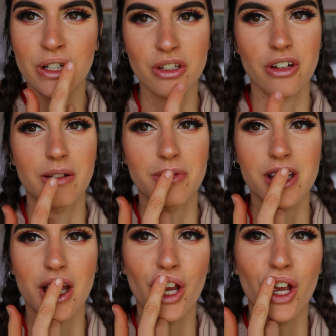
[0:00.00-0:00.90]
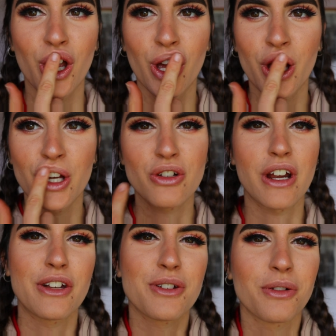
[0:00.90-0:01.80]
Sorry, I'm just like
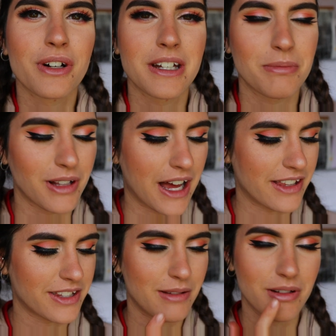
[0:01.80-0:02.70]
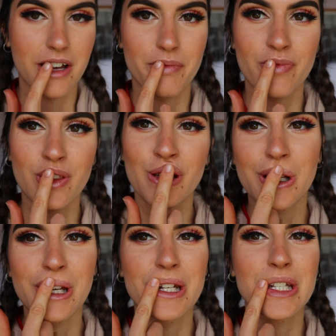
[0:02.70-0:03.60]
trying to talk and apply at the same time
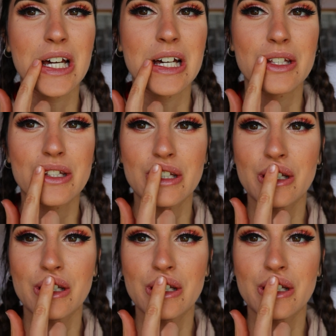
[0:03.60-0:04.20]
it does